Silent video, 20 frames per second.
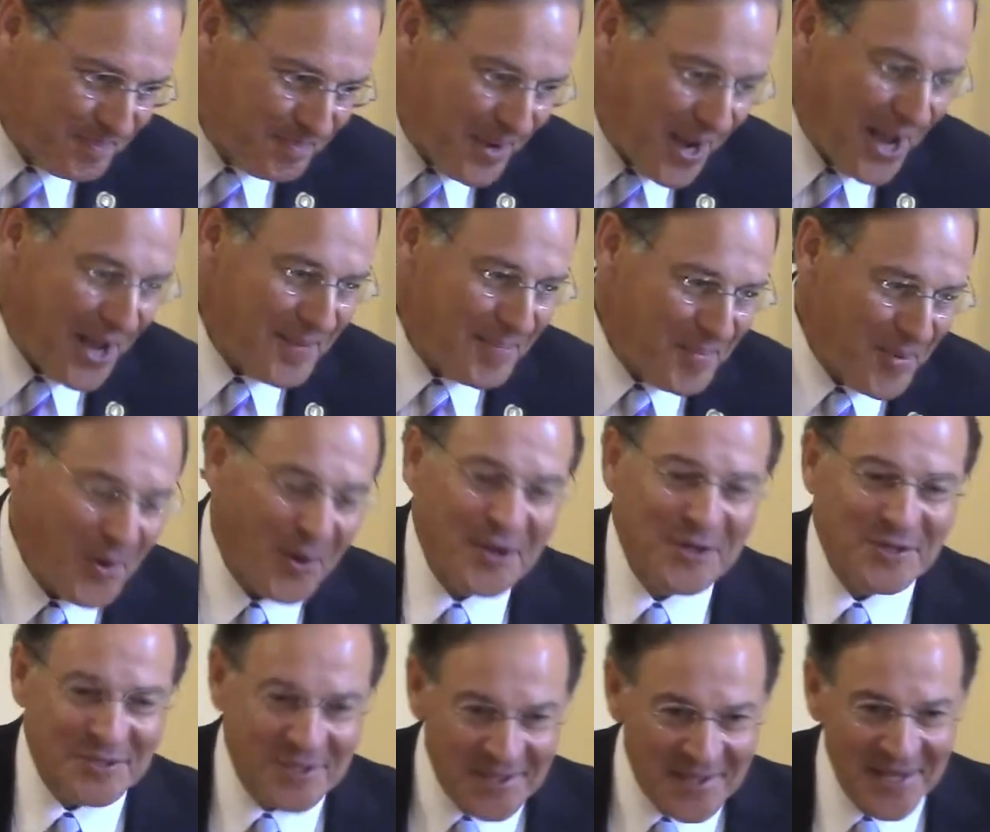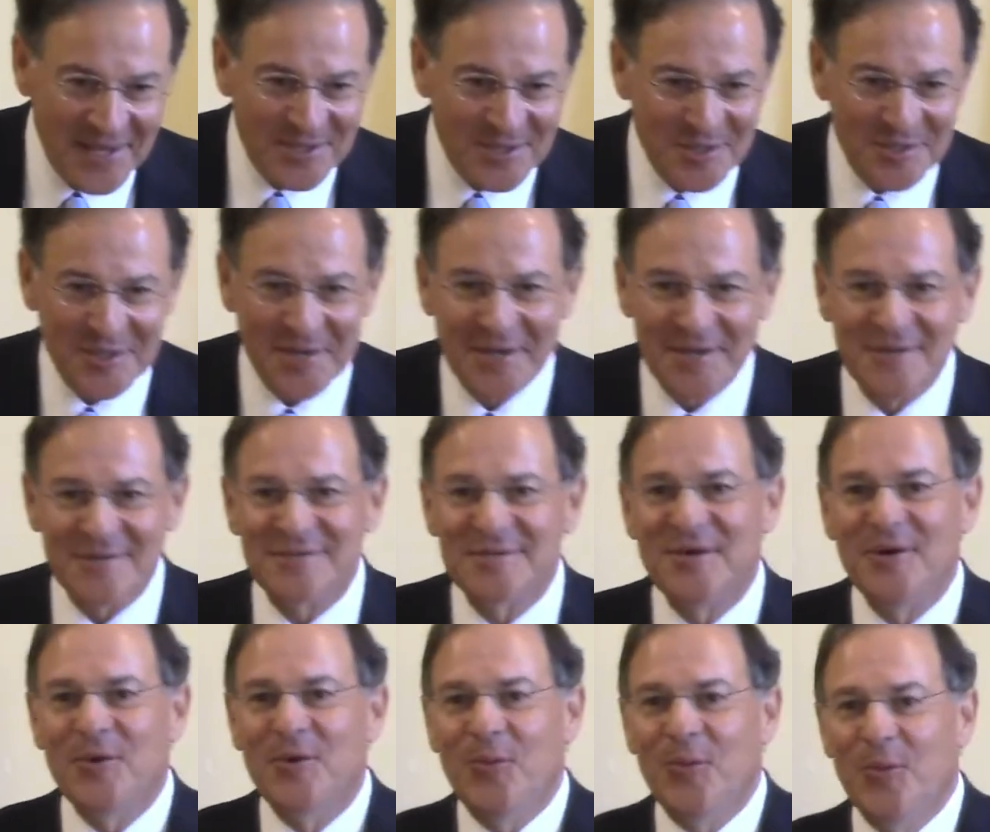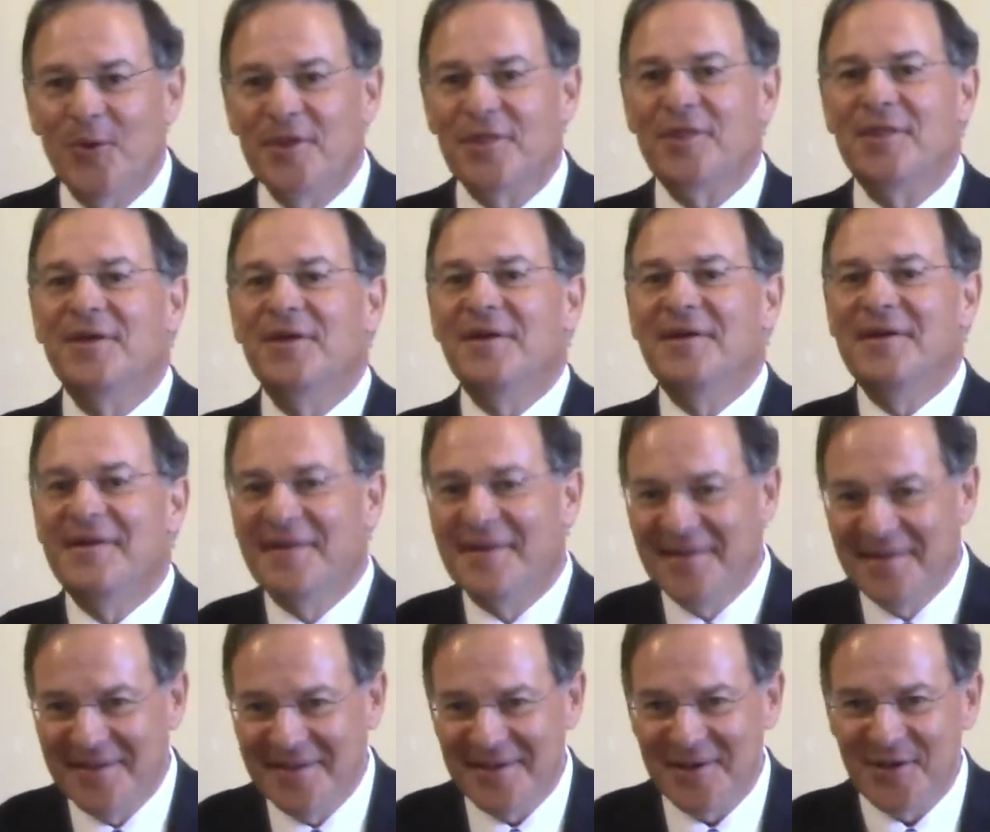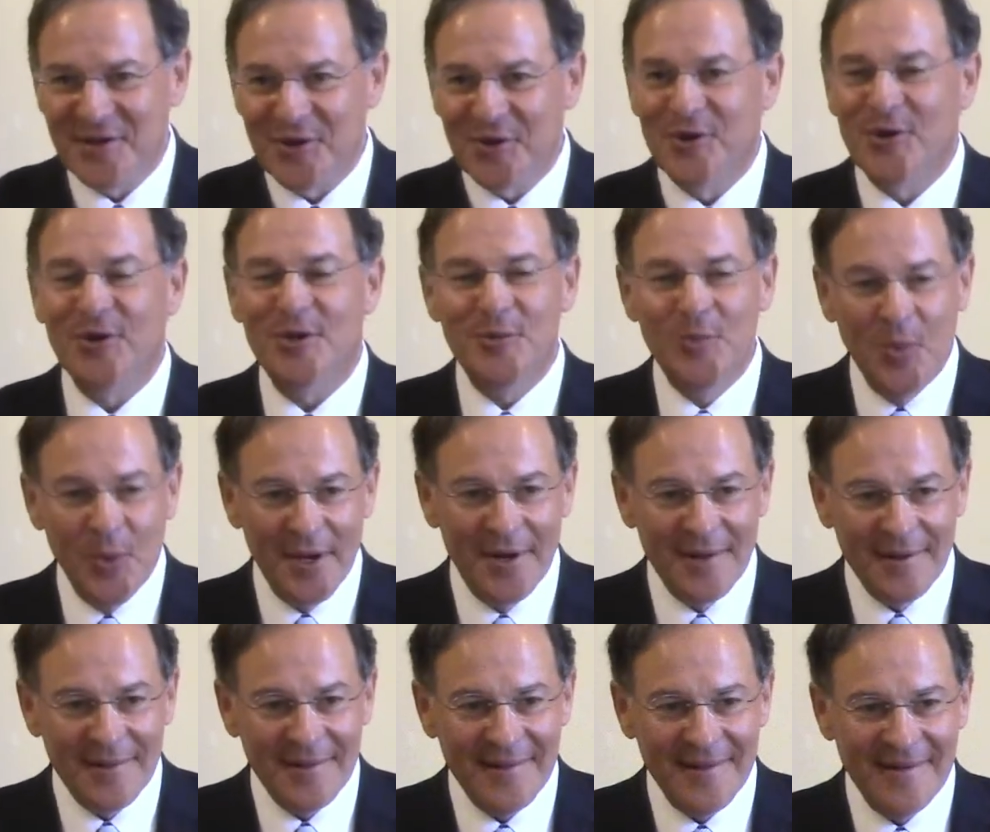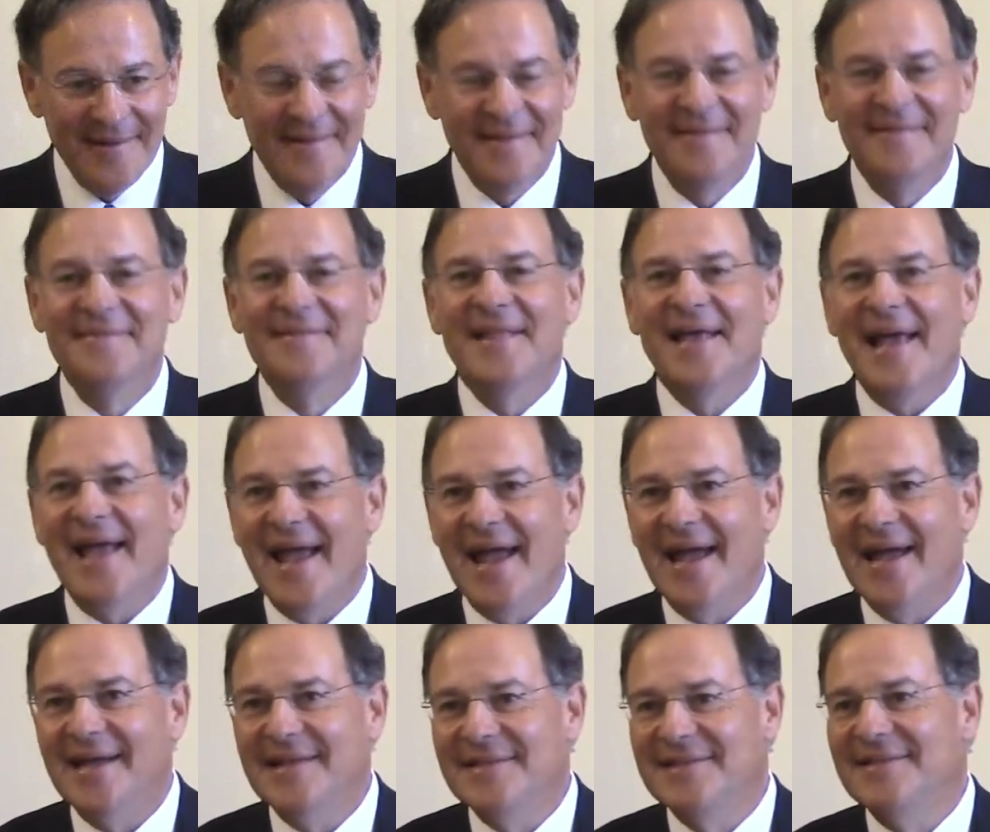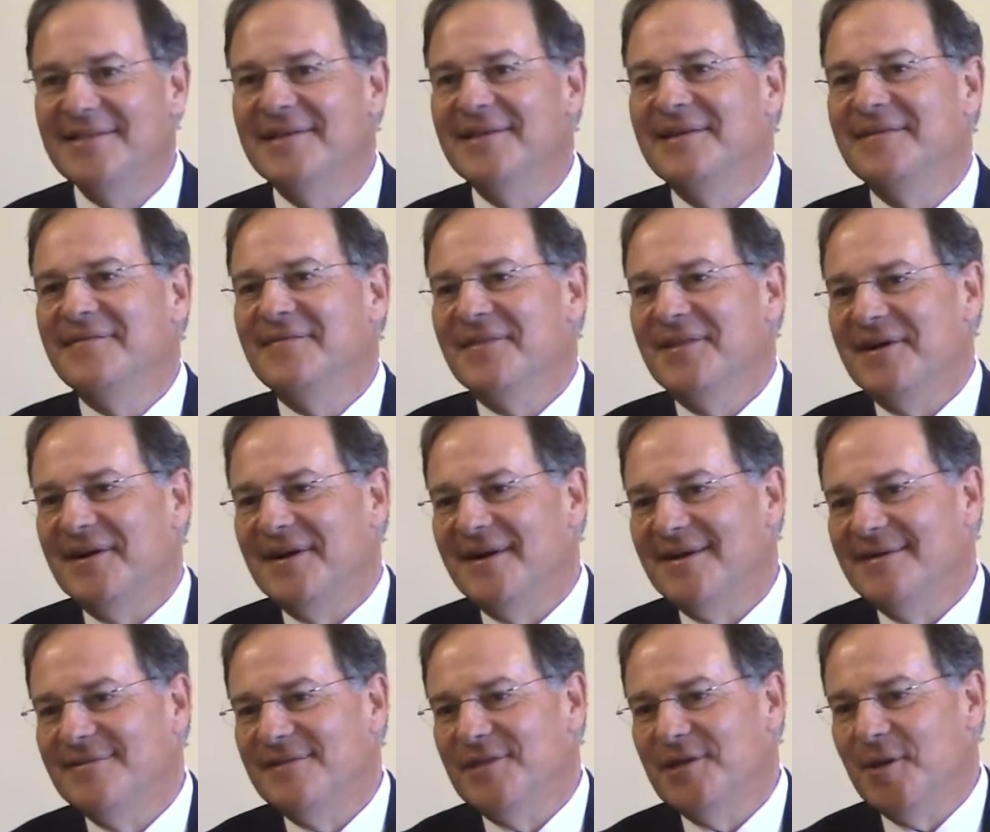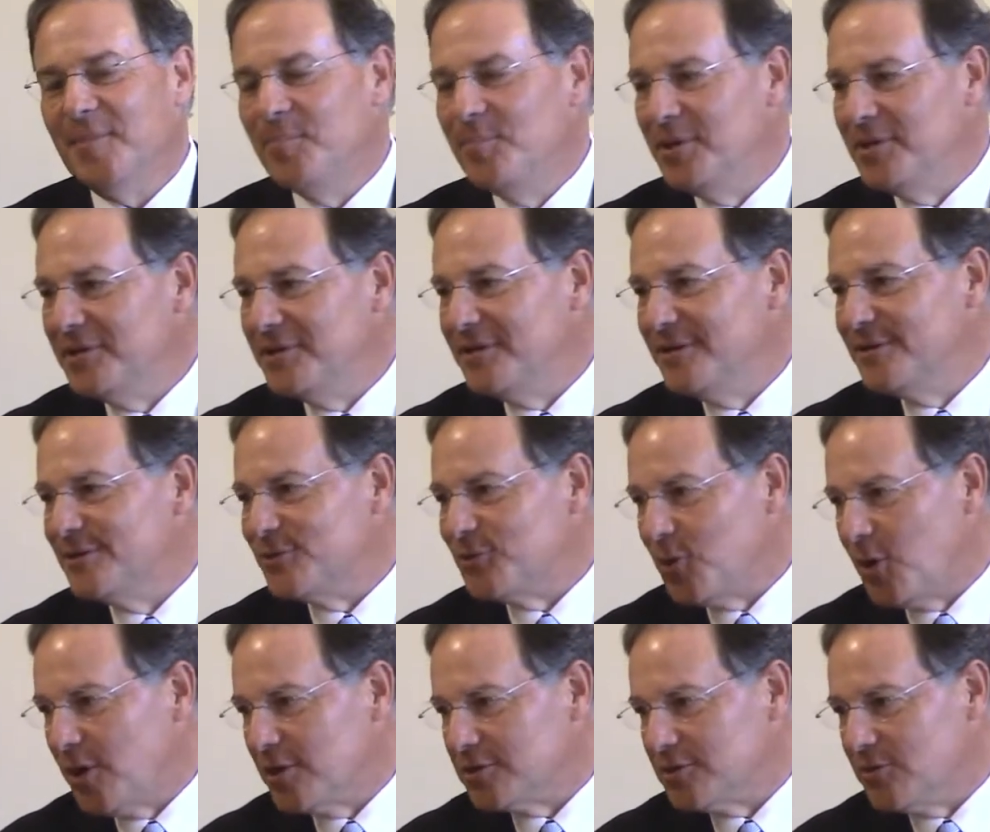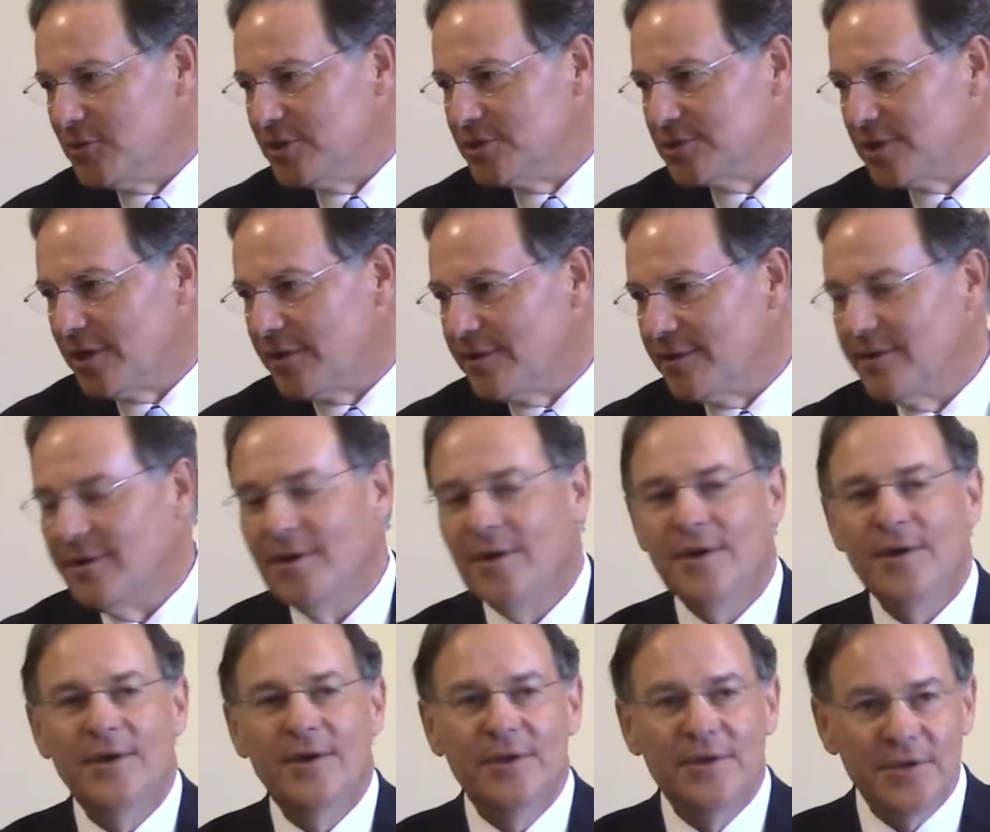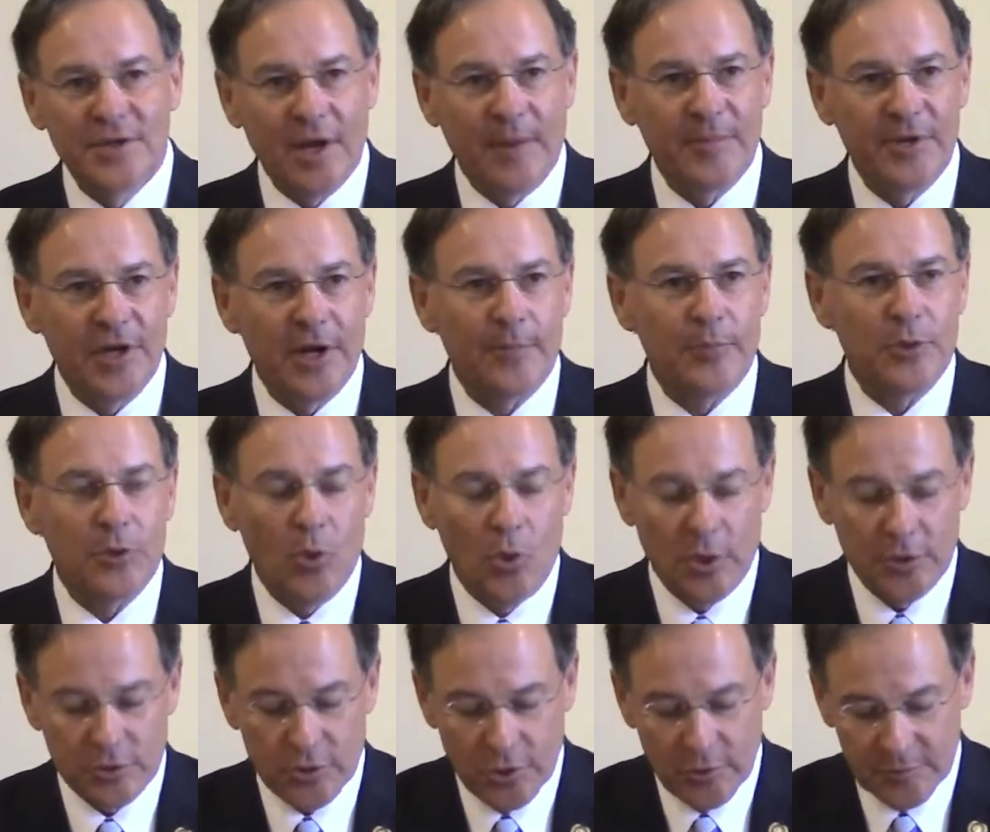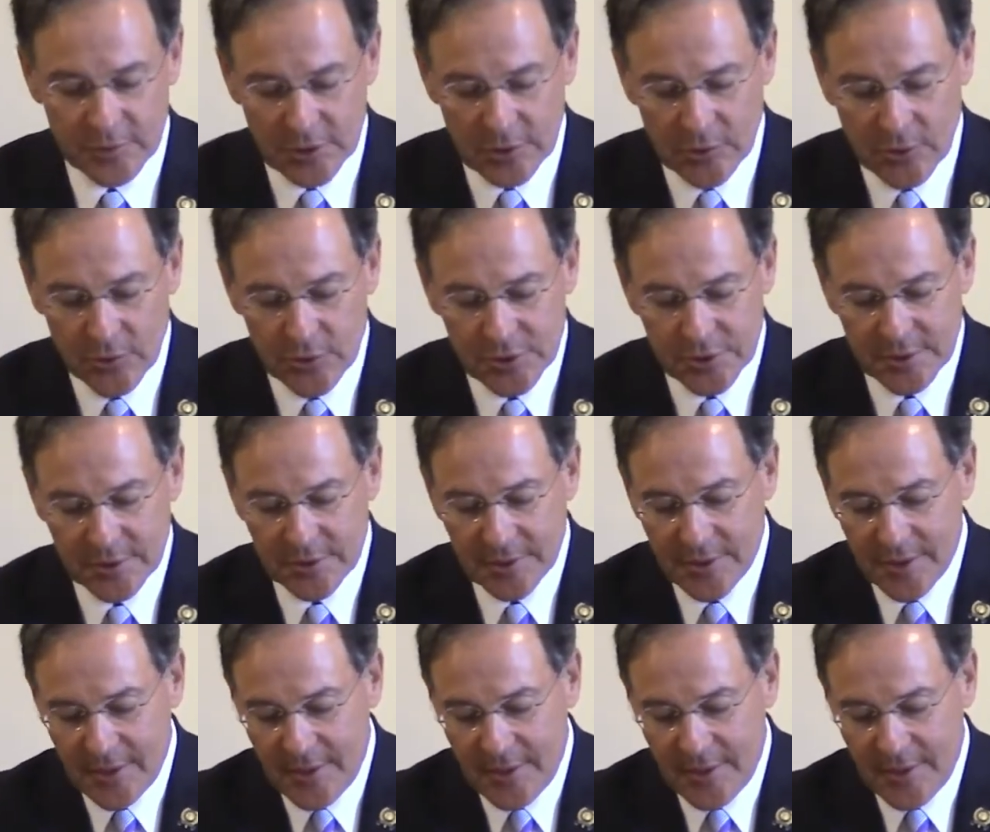bipartisan legislators with goodwill and uh, the ability to talk to each other, coming up with long-term solutions.